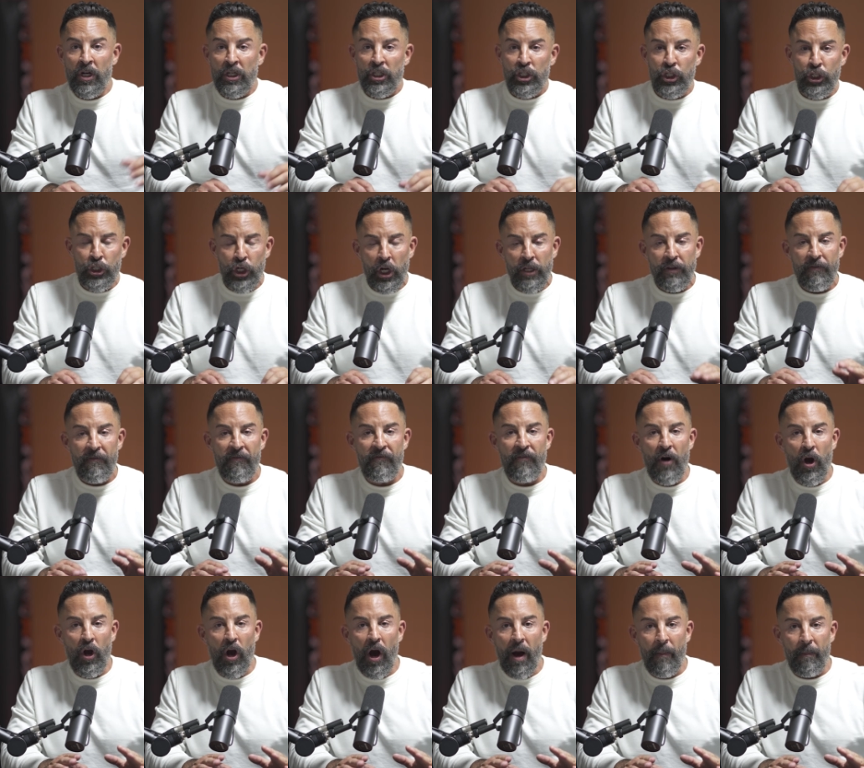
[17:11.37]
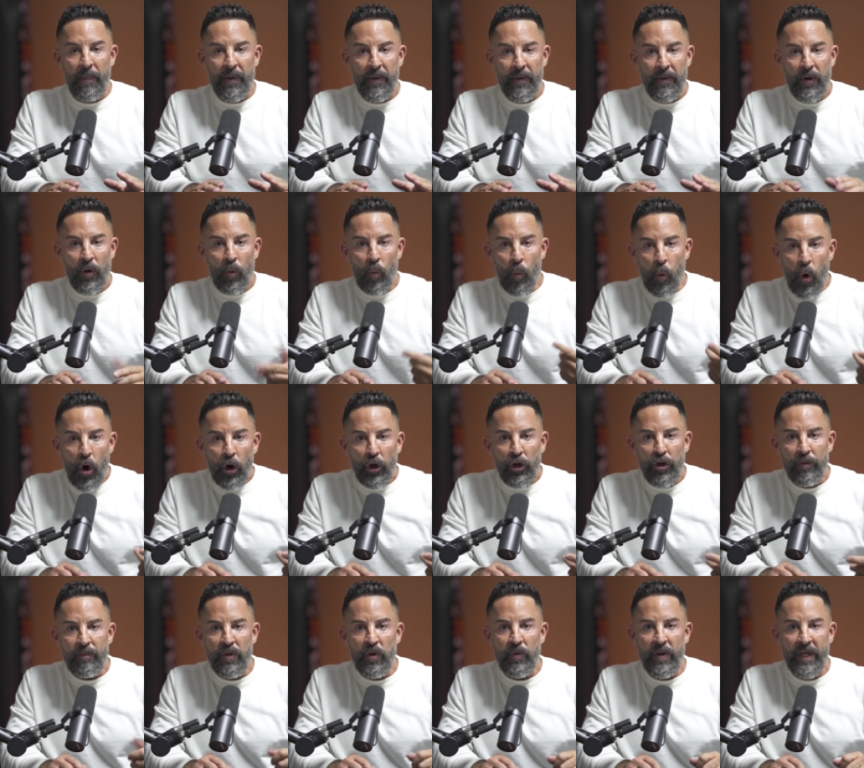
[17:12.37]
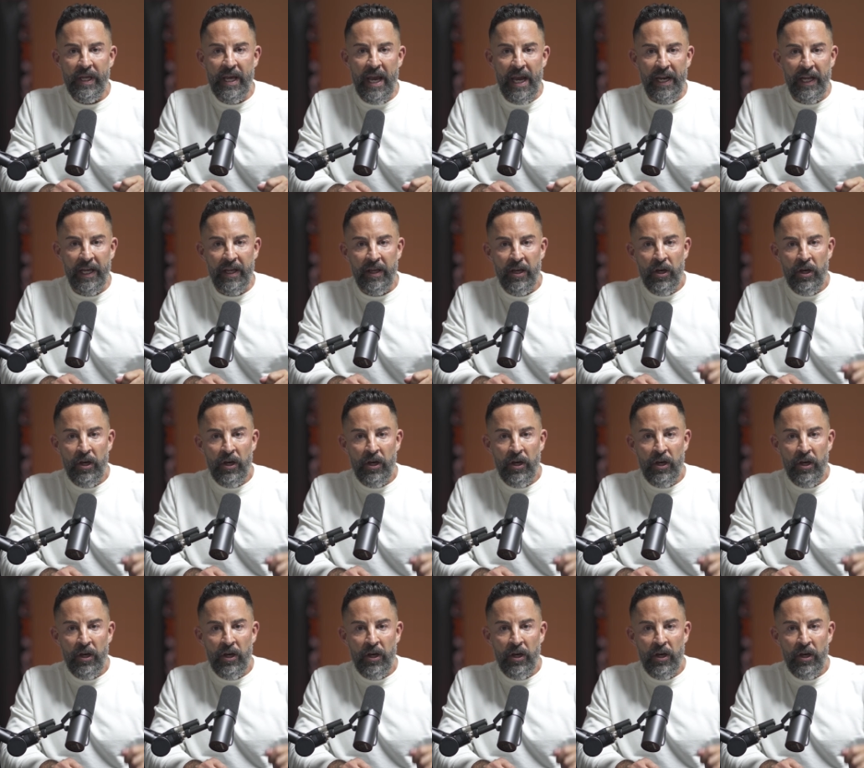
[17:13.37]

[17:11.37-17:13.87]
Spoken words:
Shut the fuck up. We're communicating.